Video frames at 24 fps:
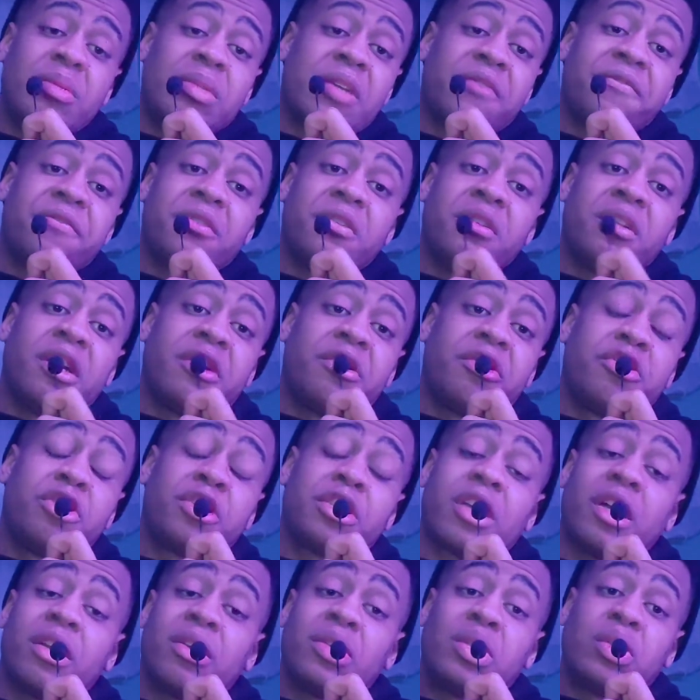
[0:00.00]
I feel like you
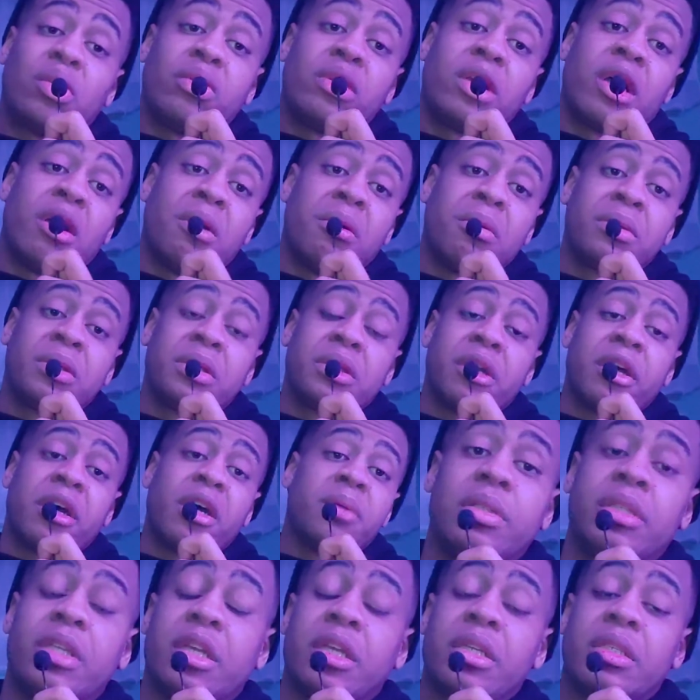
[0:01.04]
just gotta slow down,
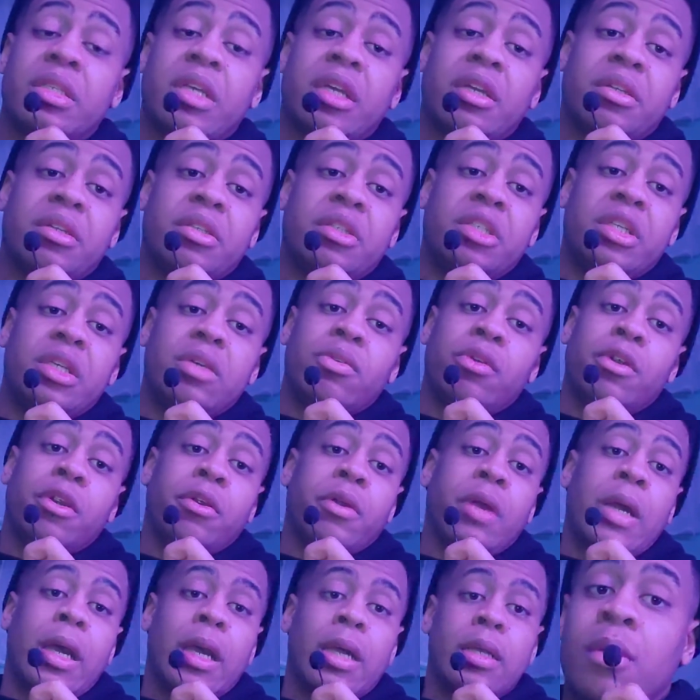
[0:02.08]
stop, take a second to see where
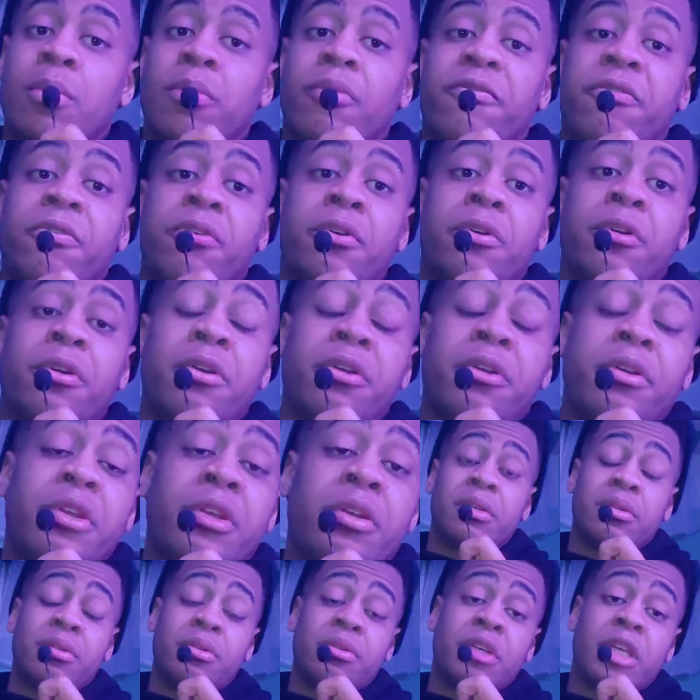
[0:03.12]
you're at before
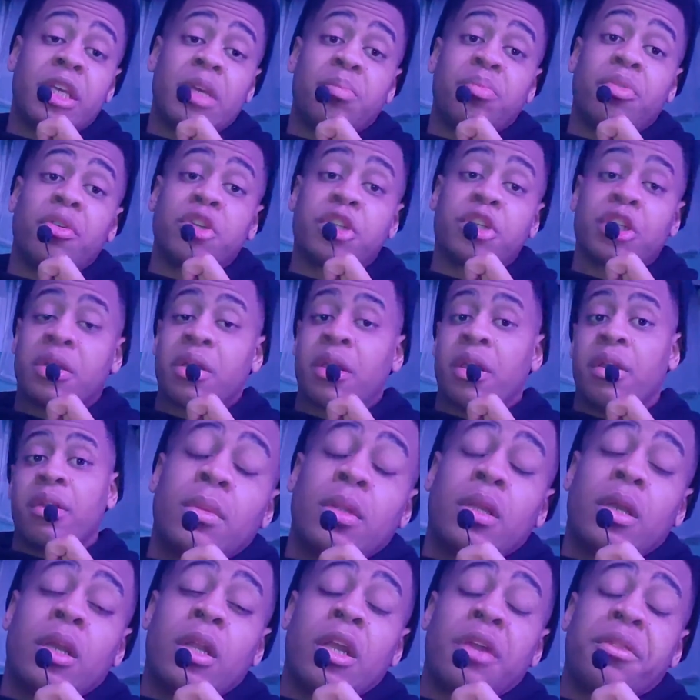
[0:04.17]
you keep pushing. And
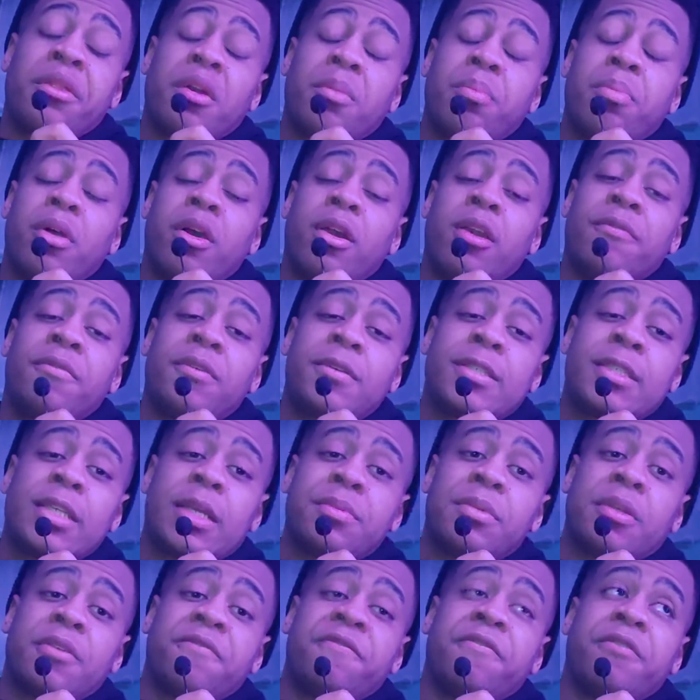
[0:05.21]
I think part of
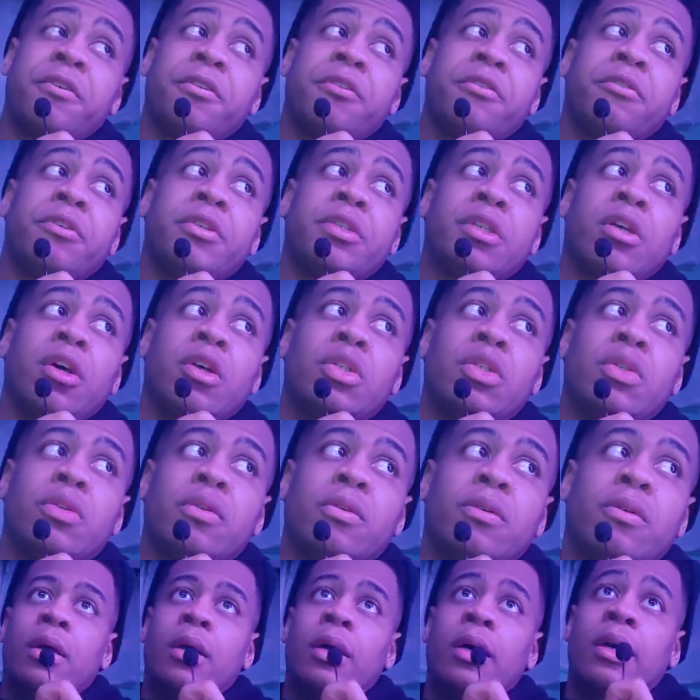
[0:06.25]
accepting failure is
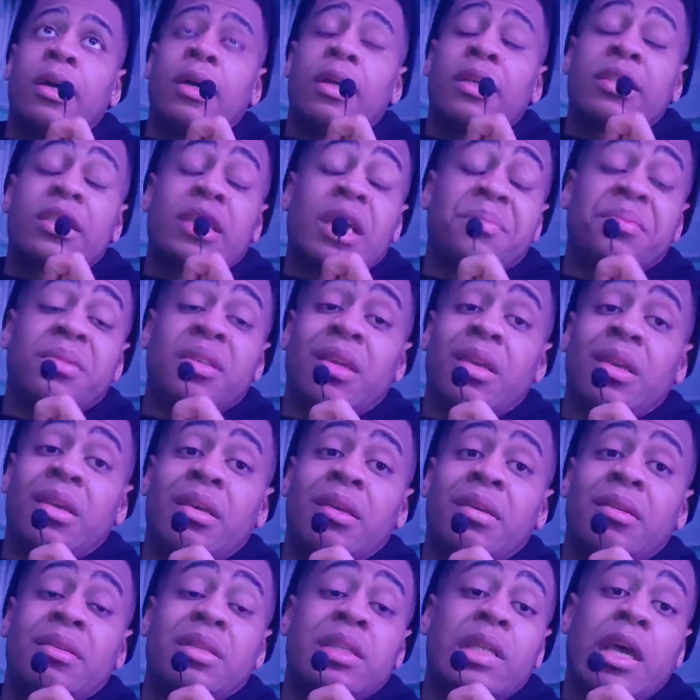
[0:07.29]
also
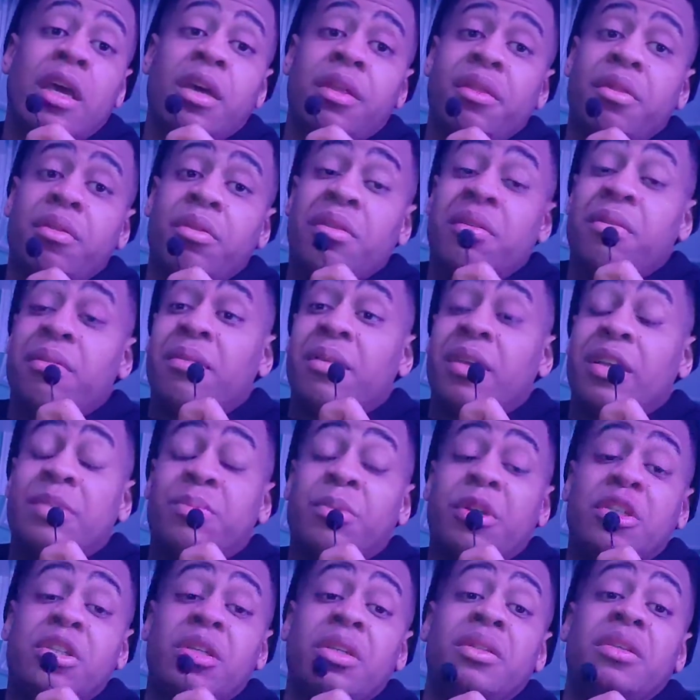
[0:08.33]
accepting death,
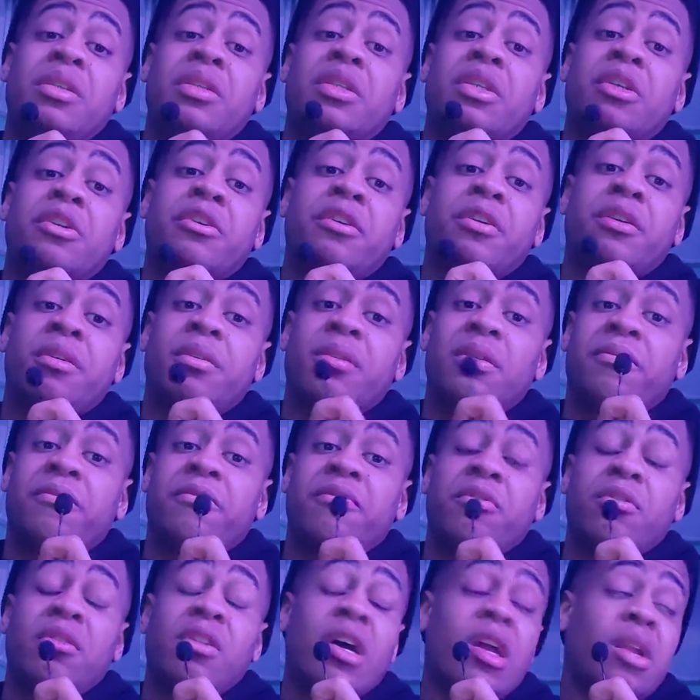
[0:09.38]
especially this year
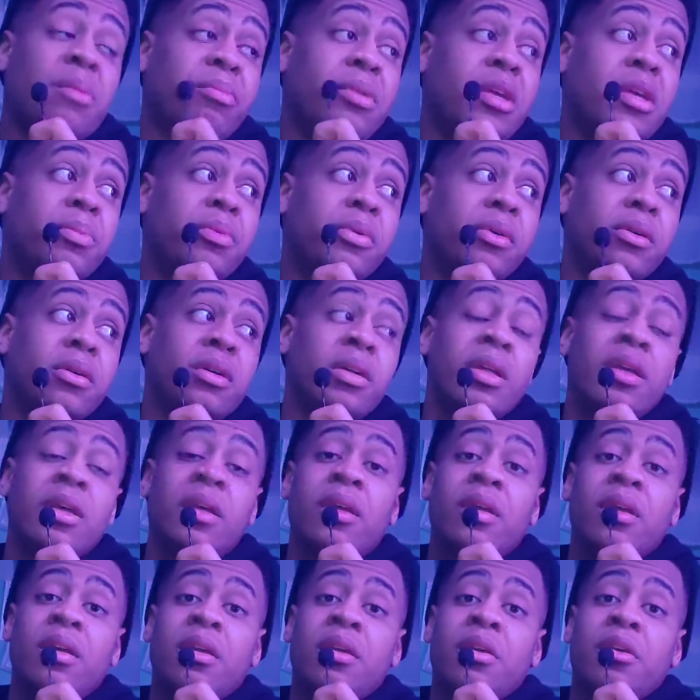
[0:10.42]
for a lot of people.
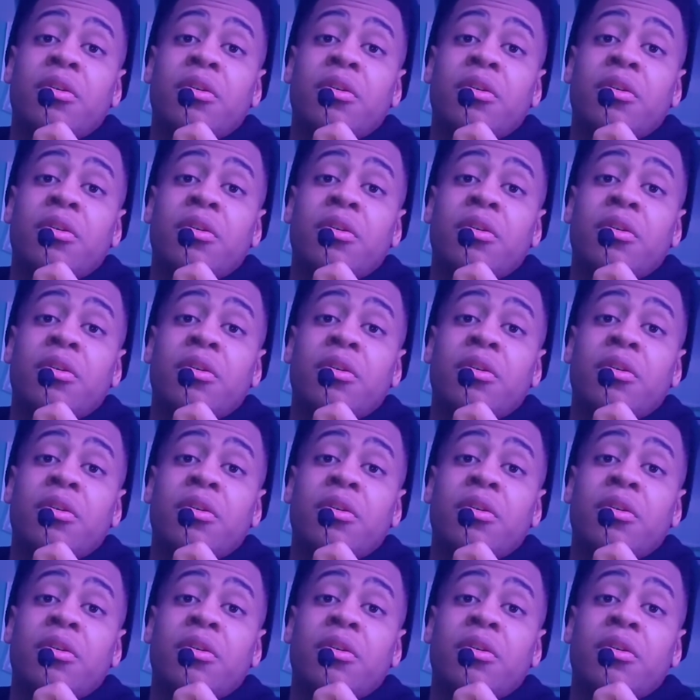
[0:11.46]
You